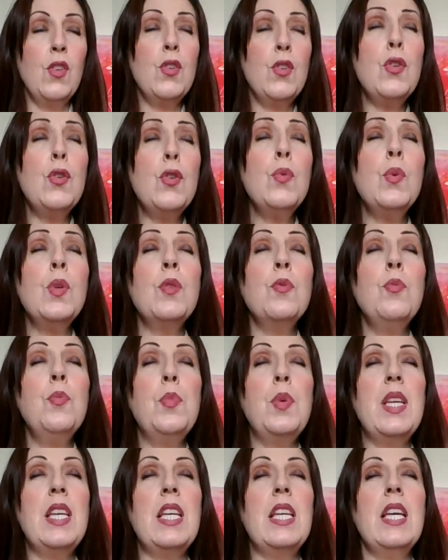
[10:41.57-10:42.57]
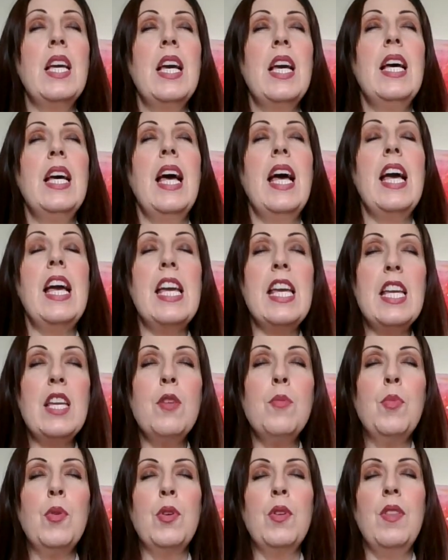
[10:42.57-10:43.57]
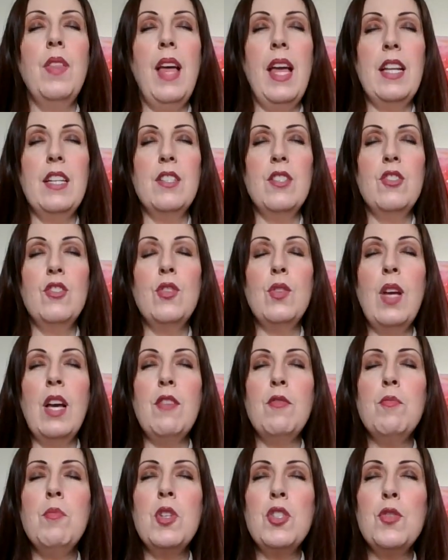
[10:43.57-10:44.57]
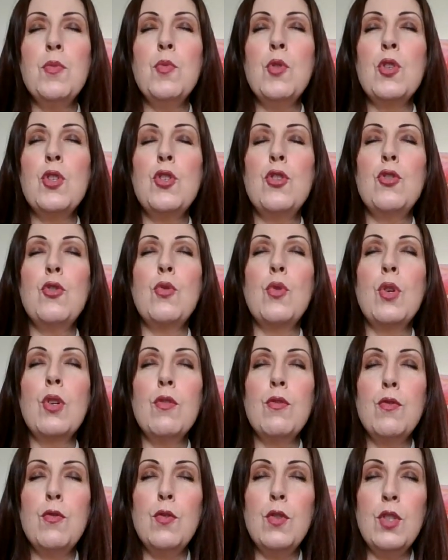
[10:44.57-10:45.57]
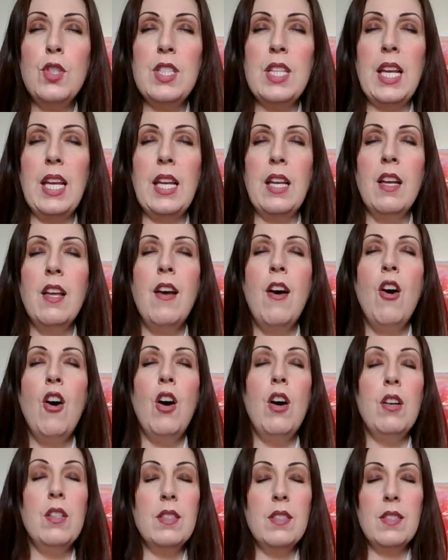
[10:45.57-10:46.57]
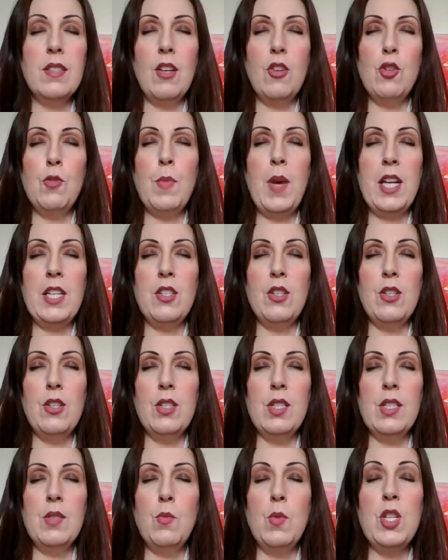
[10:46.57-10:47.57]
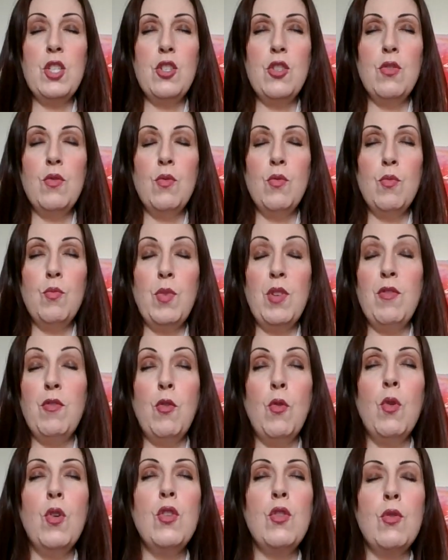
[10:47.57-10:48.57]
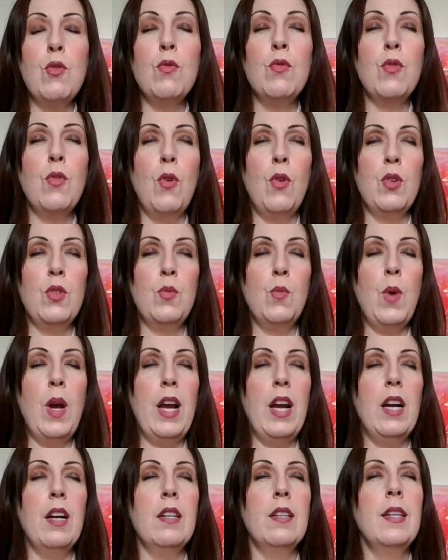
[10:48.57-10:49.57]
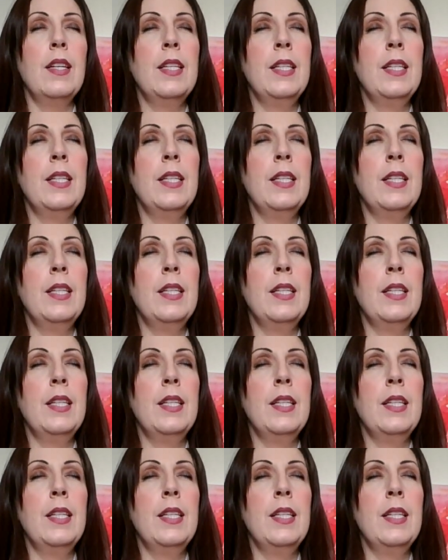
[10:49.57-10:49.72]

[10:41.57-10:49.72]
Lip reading: you will be able then to have much more sure footing on such matters, which before you thought were